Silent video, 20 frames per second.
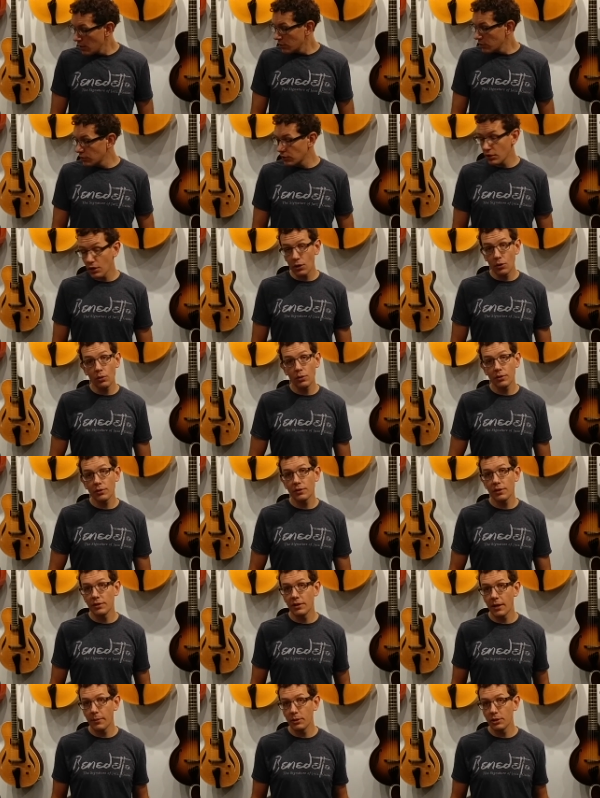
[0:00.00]
So, to
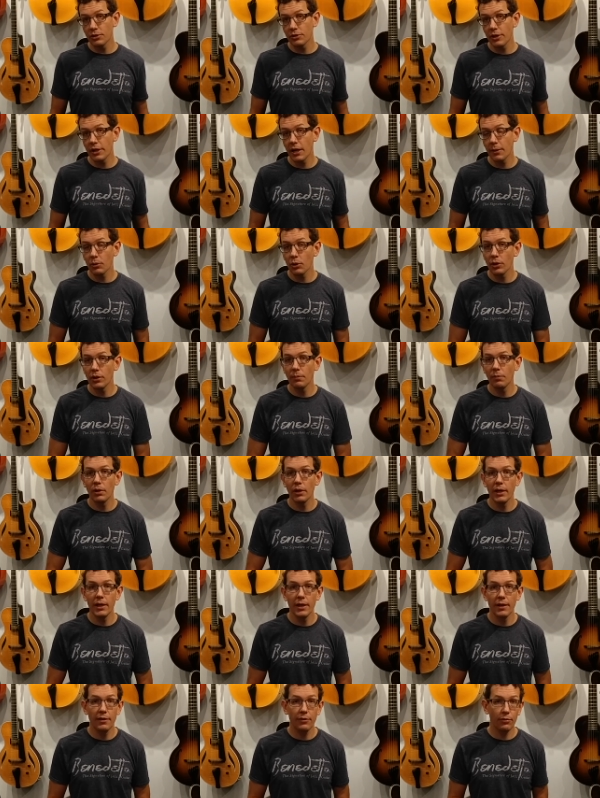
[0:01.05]
demonstrate, I'm going to
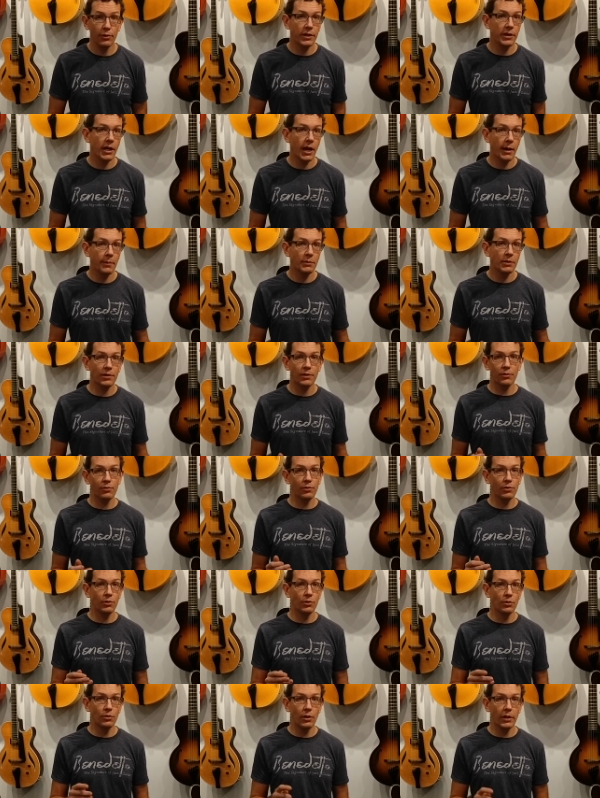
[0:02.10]
play 3 times
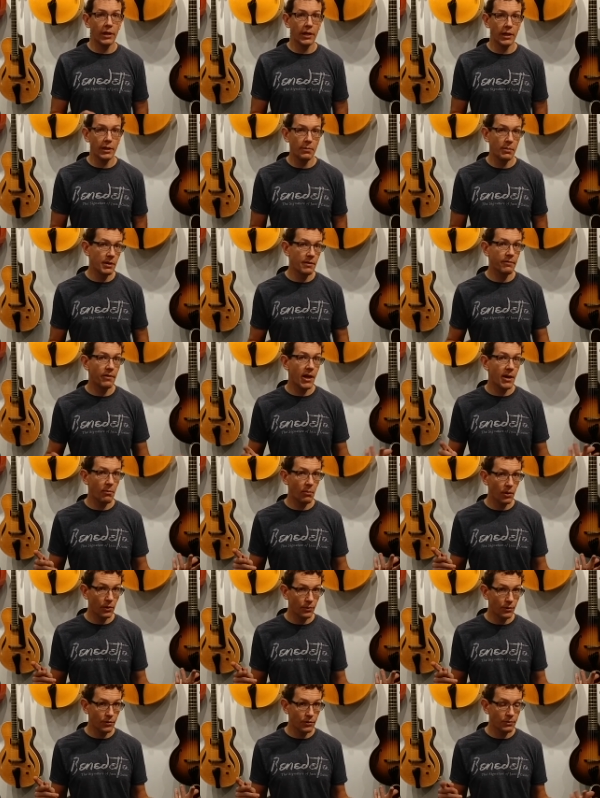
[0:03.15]
through a B-flat
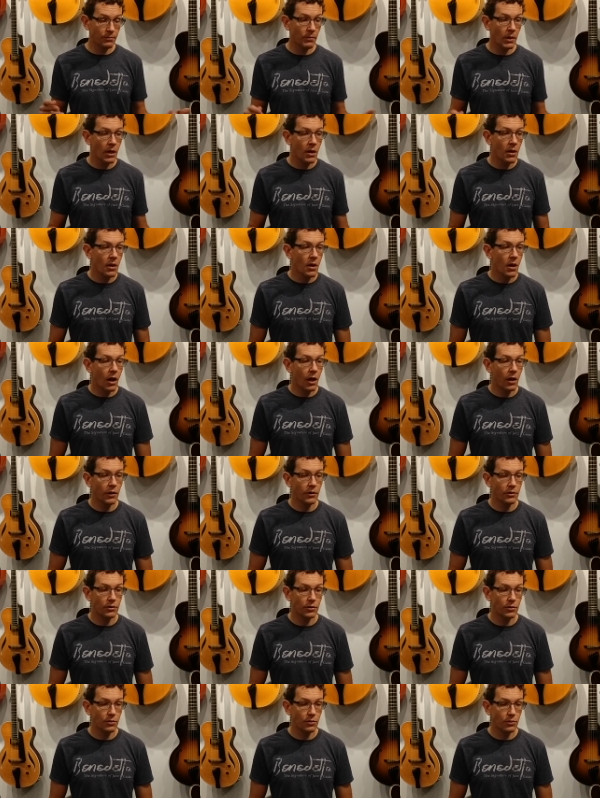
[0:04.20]
blues. I'll
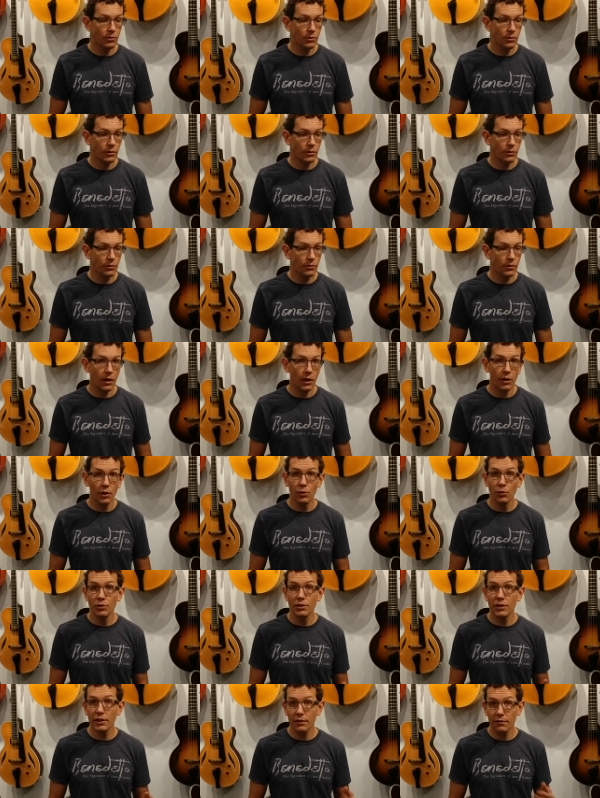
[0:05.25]
do
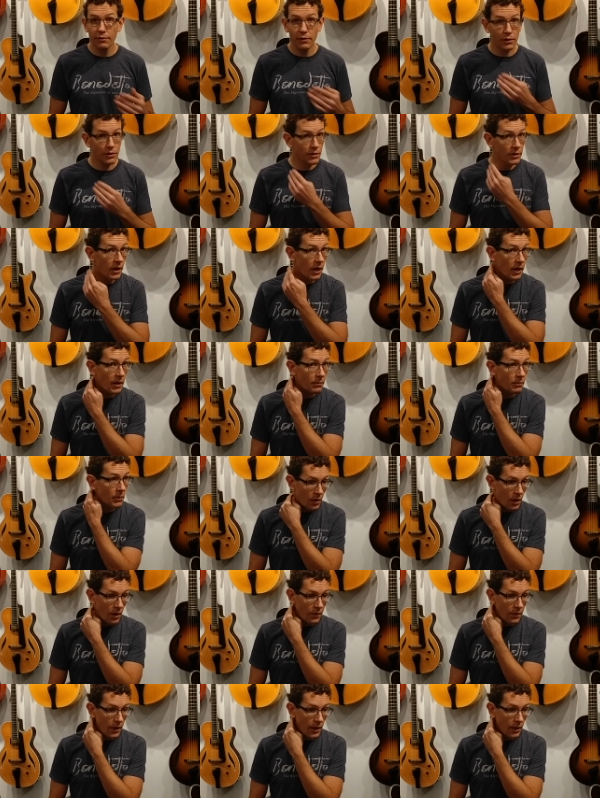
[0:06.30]
acoustic first time,
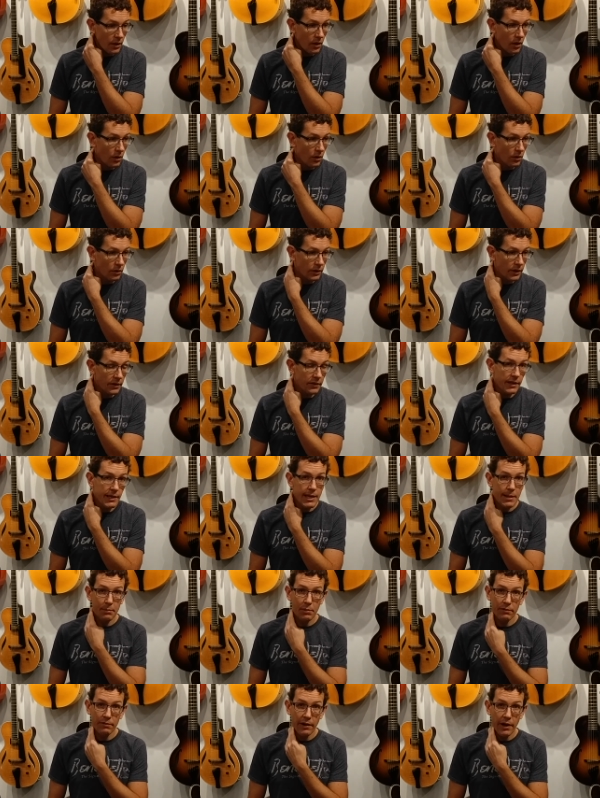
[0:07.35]
and then I'll get the
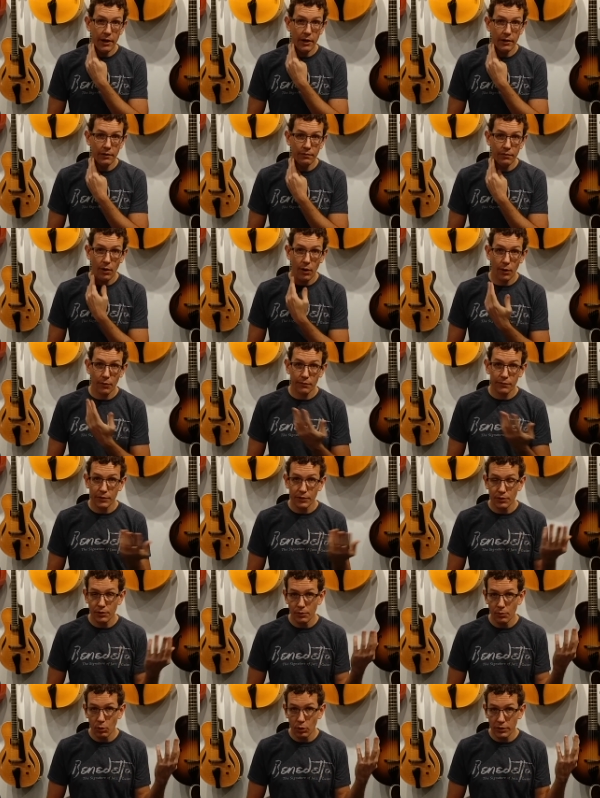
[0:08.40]
amplifier involved for
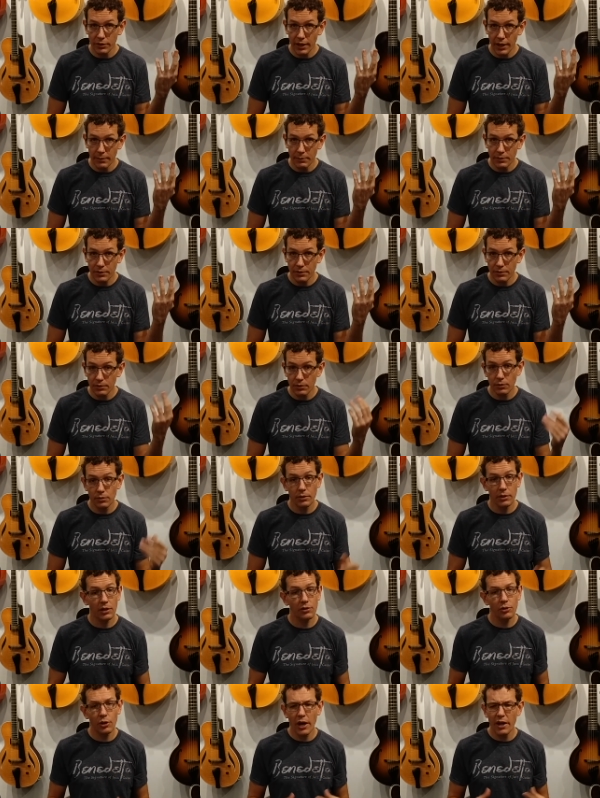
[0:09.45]
2 more times through, and
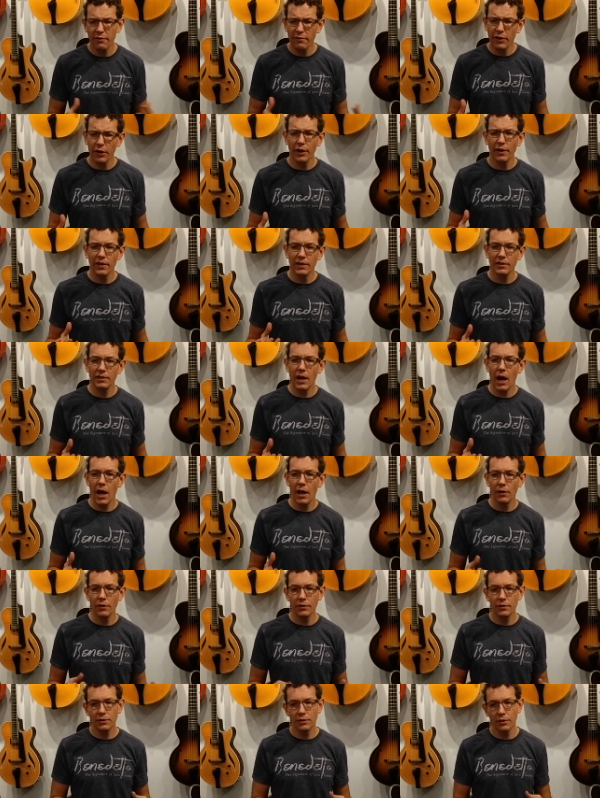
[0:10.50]
I'll try to vary the
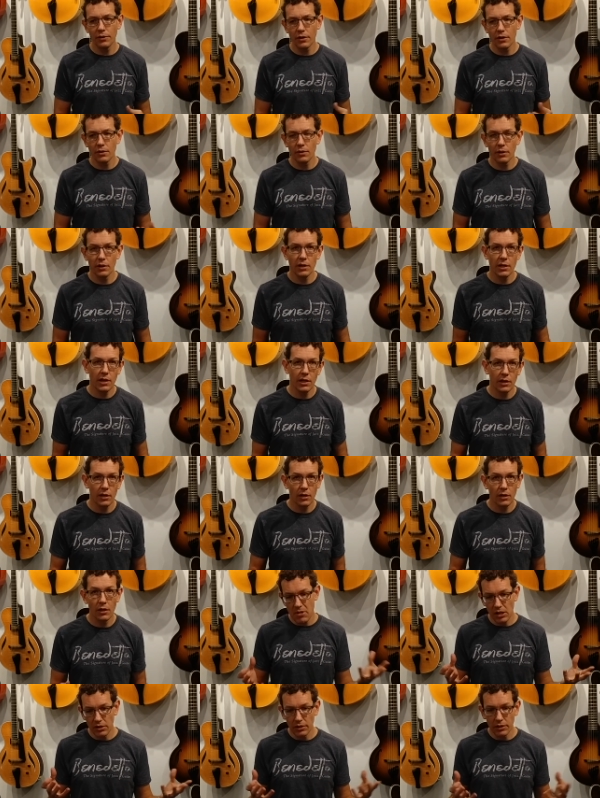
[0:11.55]
styles so that you can
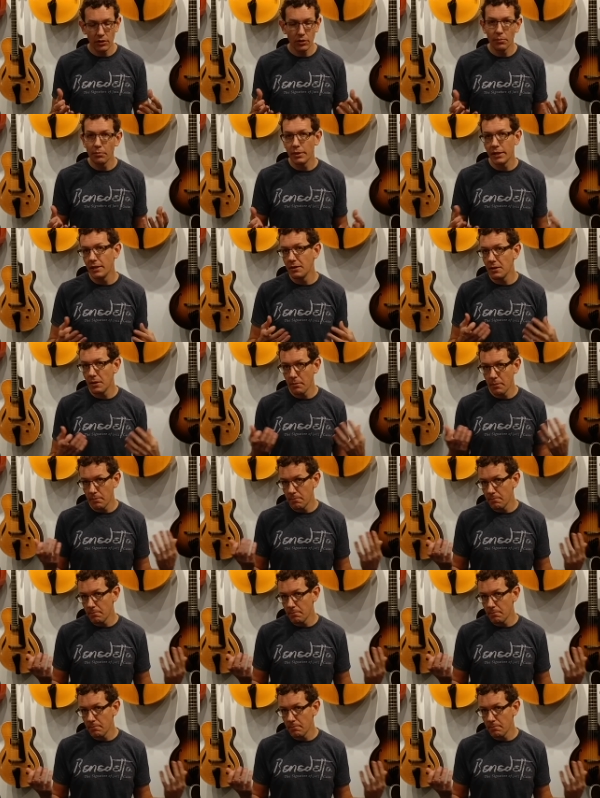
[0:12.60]
hear a little bit